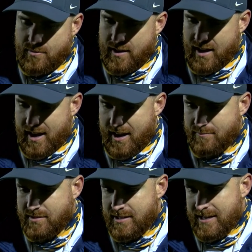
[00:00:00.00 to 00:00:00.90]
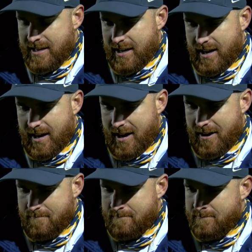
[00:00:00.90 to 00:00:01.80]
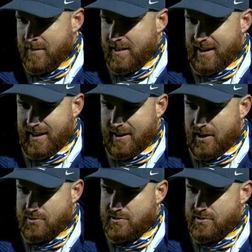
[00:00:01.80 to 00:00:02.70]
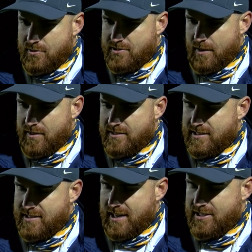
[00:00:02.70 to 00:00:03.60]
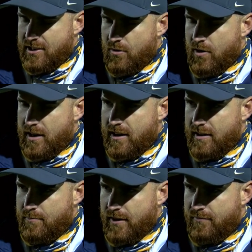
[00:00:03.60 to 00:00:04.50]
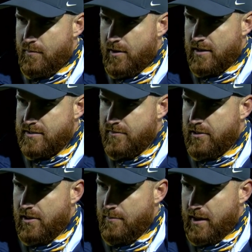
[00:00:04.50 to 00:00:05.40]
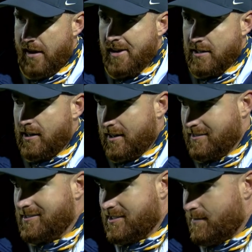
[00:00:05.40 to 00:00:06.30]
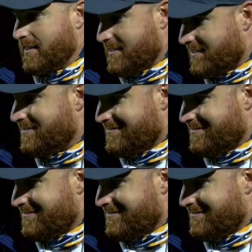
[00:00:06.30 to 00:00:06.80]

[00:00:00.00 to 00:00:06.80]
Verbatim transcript: so many games. Um, and, you know, doing something since 1901 here, playing football at Southern Columbia on just about this